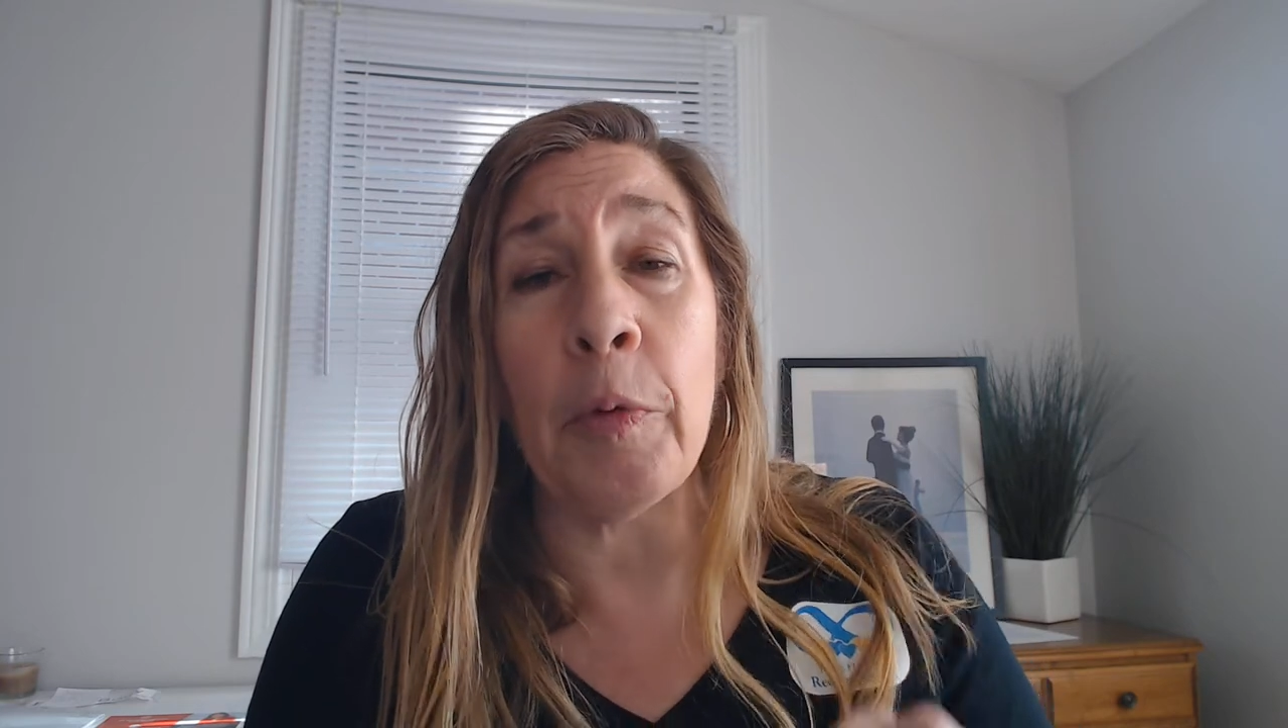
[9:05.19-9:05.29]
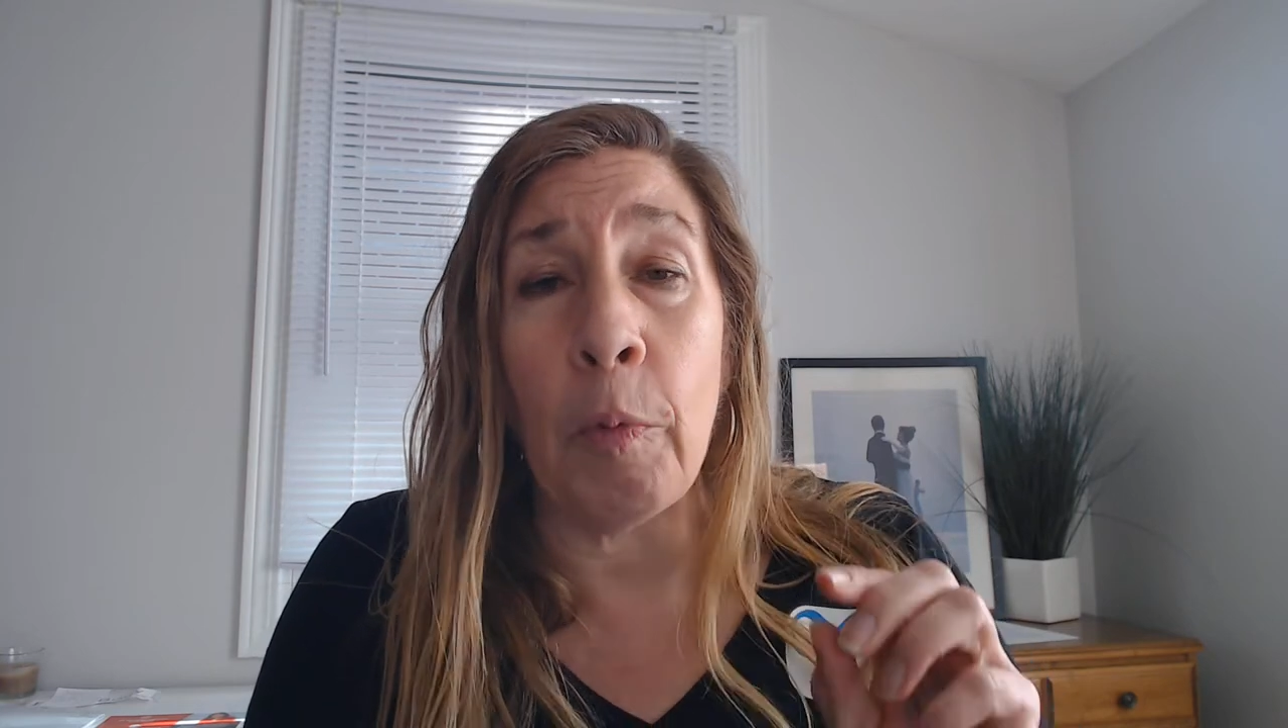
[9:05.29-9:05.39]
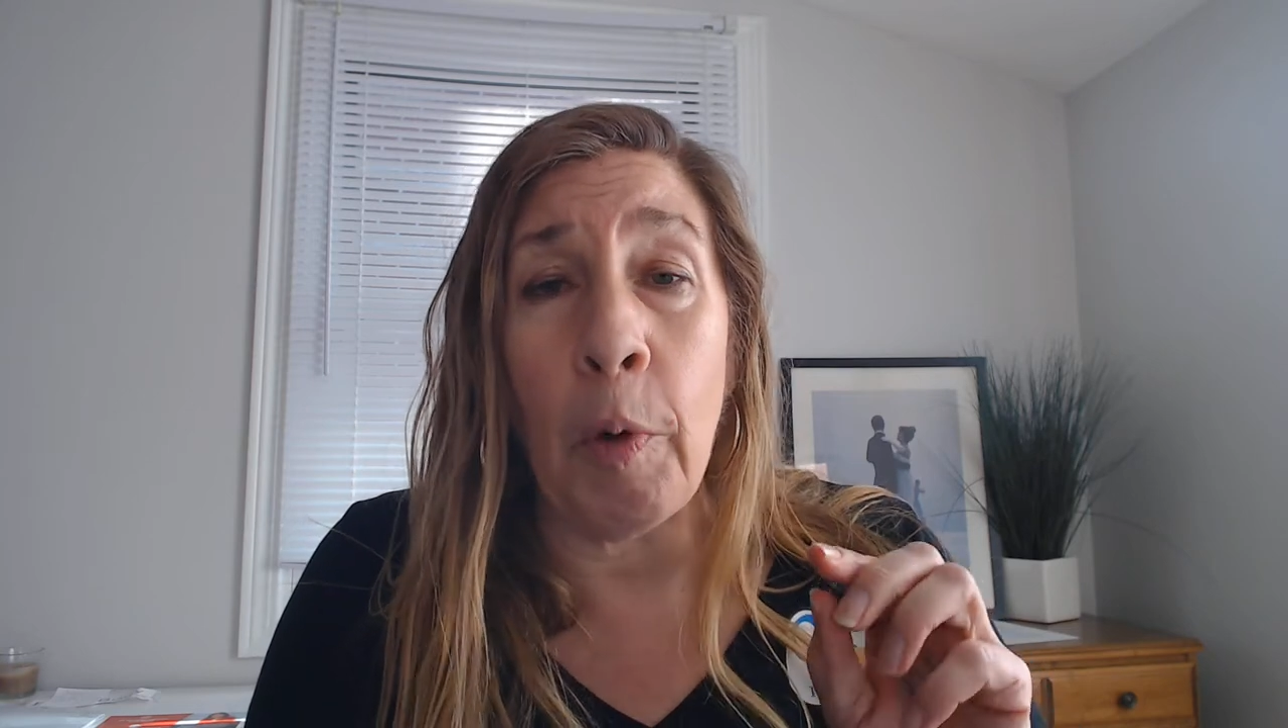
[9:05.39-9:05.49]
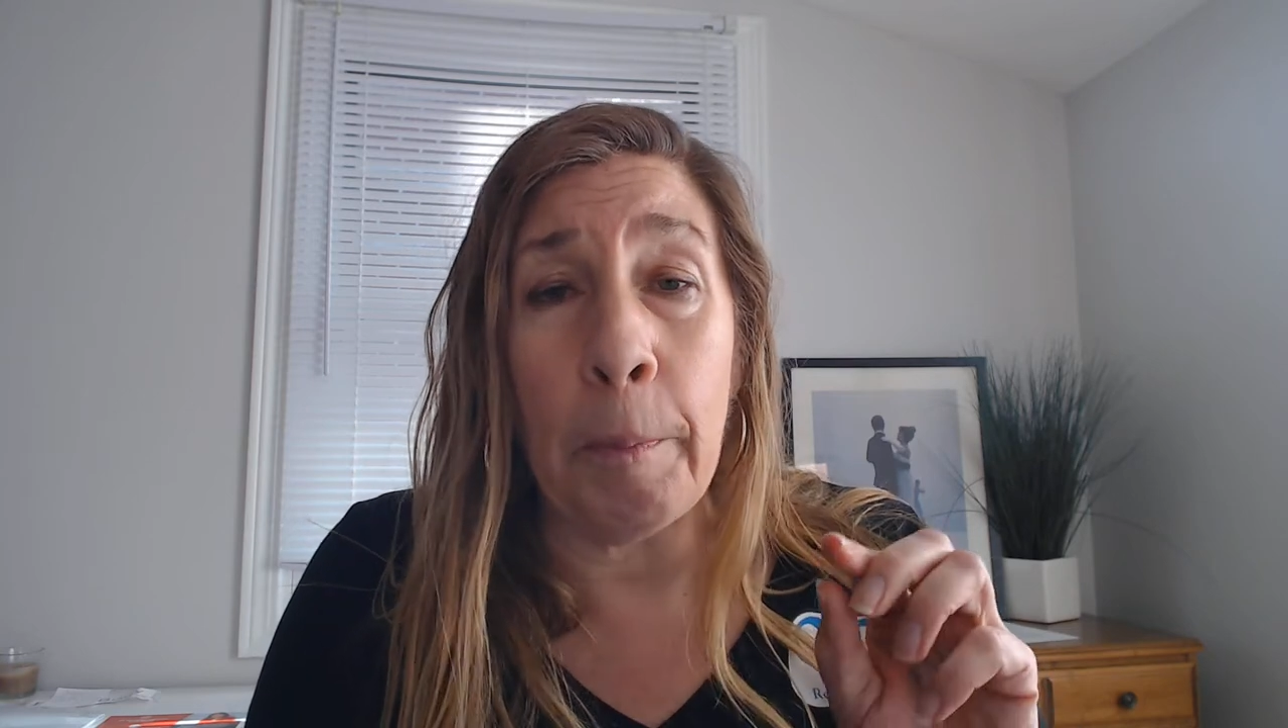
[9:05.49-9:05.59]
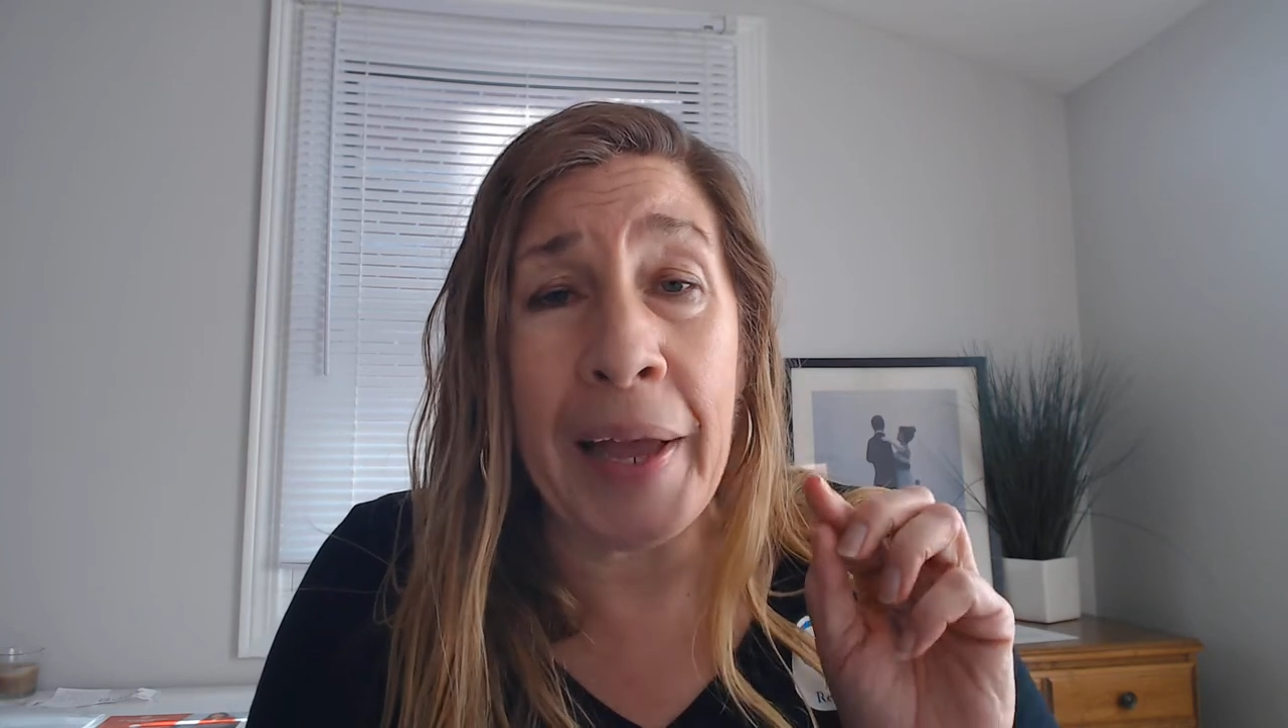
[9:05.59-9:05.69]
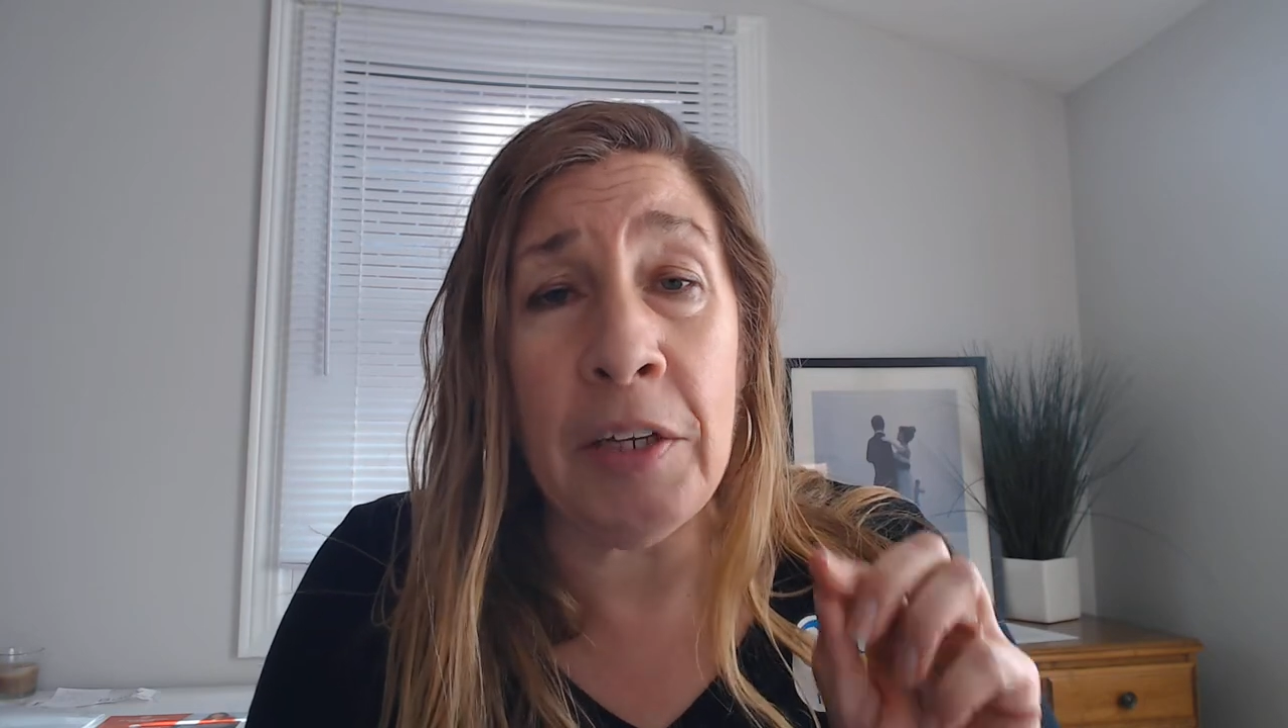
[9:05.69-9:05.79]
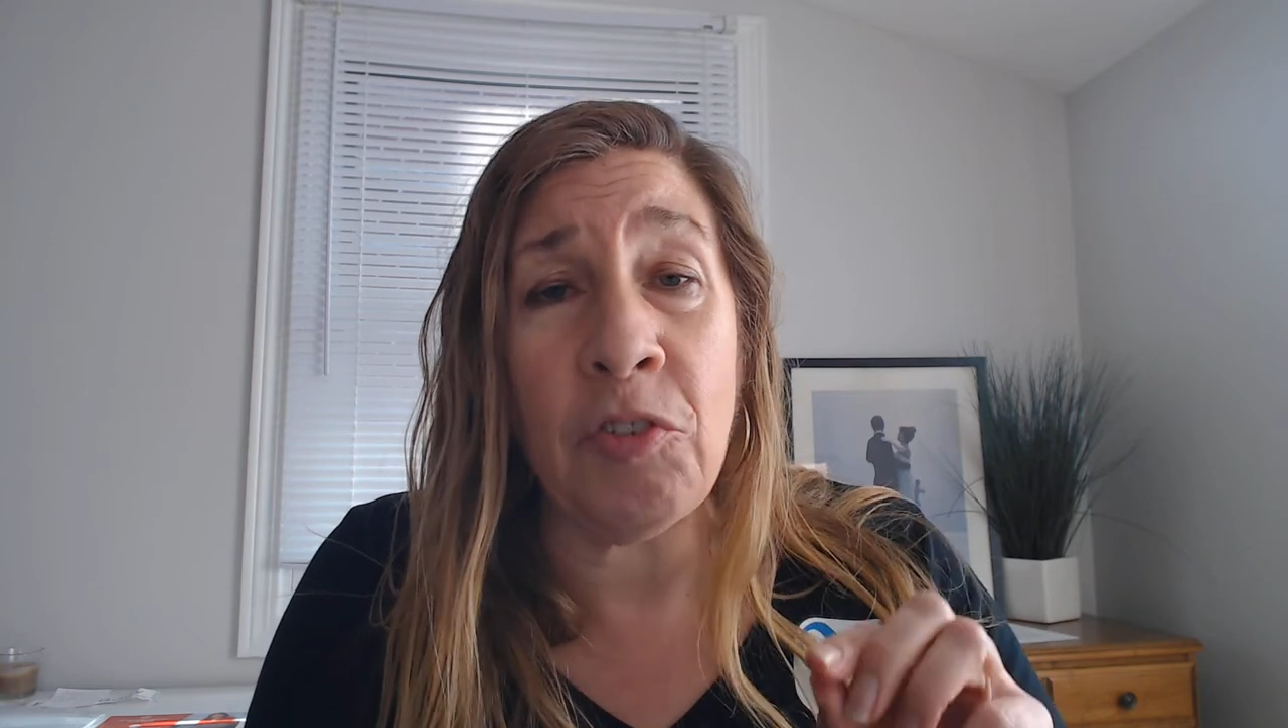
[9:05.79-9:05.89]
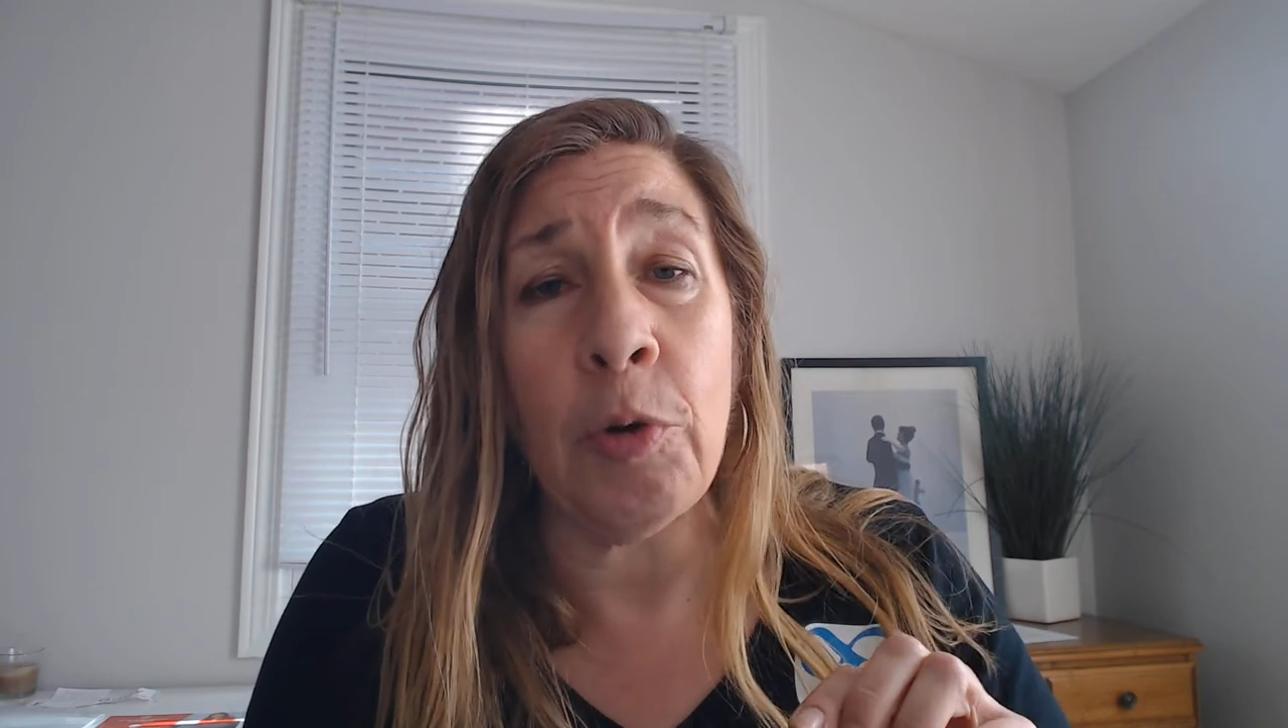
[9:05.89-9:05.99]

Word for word: to remind